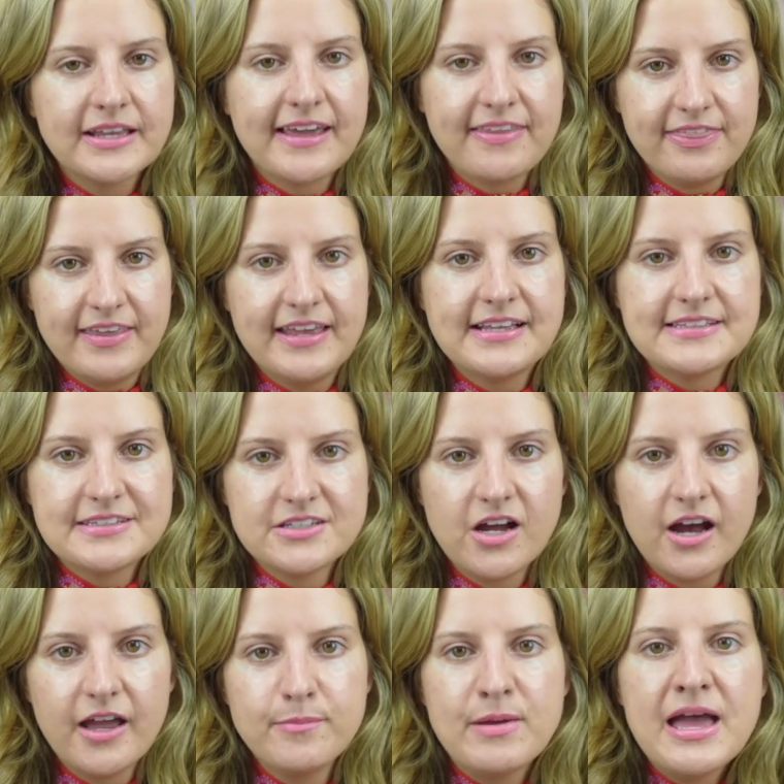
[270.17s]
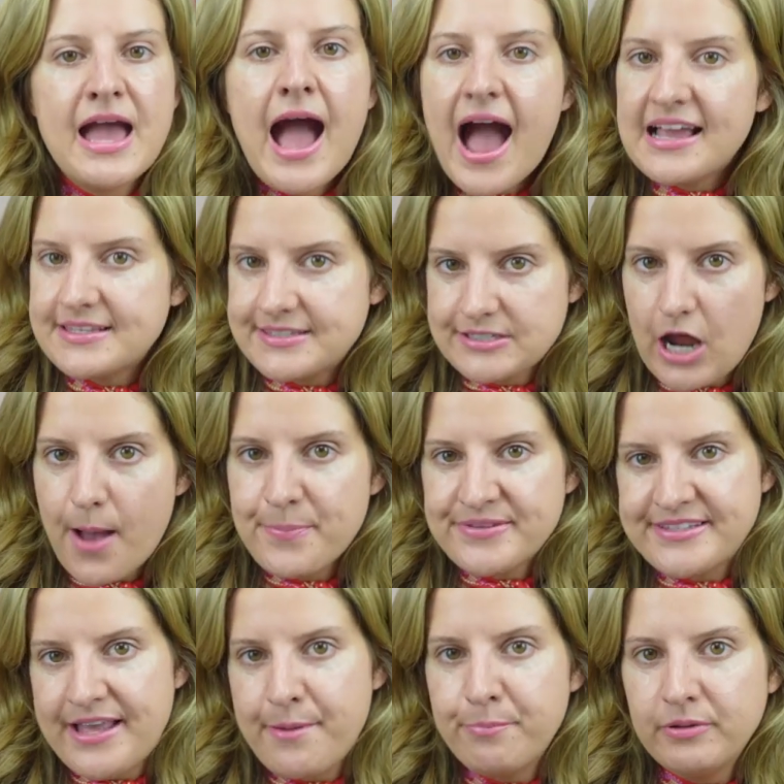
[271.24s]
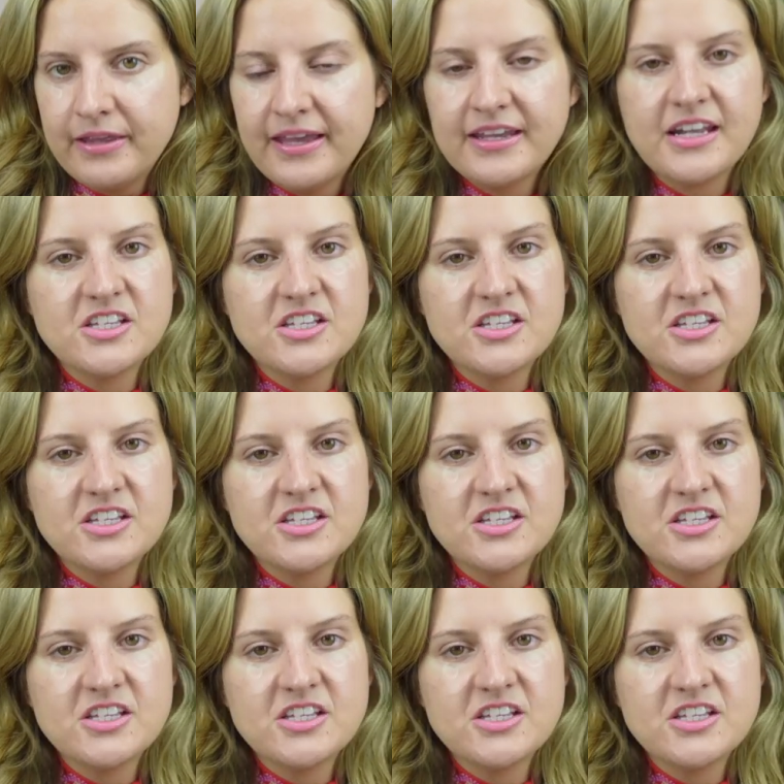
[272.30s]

Like I think it's time I stop sampling